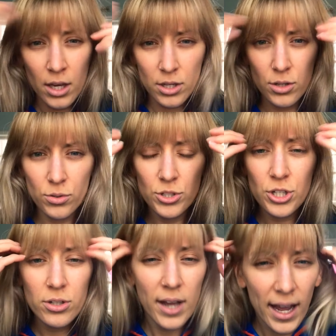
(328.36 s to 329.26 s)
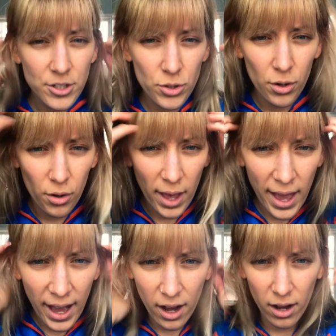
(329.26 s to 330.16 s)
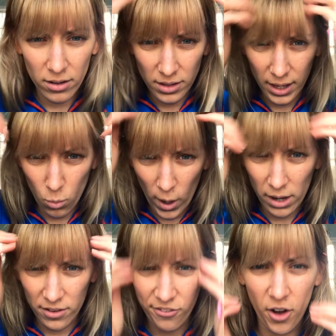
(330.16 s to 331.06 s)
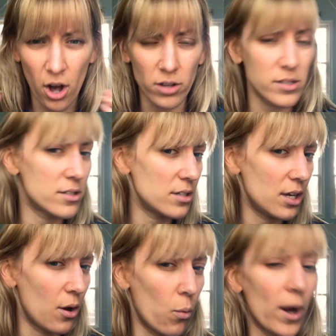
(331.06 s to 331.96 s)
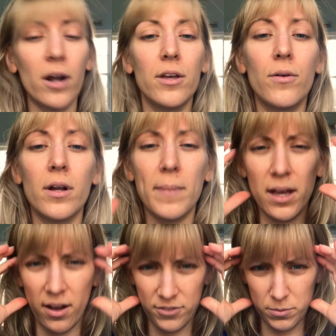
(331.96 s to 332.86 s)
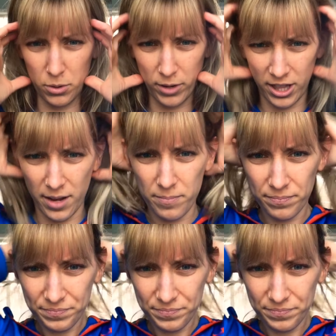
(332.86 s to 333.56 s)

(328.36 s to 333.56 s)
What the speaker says: use your natural hair, like where it falls, you know, where are you gonna be comfortable with it?